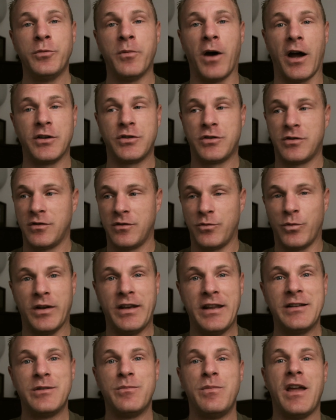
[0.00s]
much. We
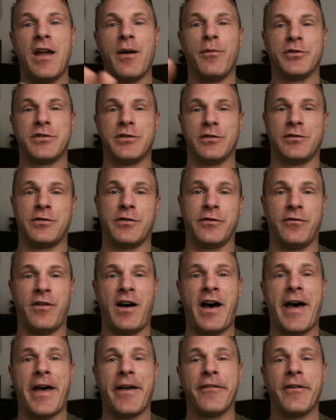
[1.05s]
need to be able to
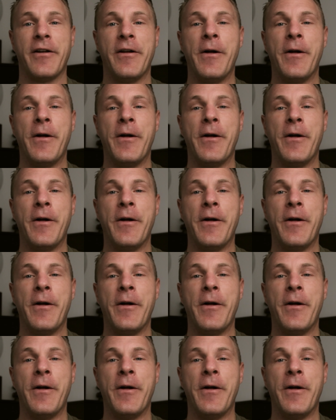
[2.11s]
survive.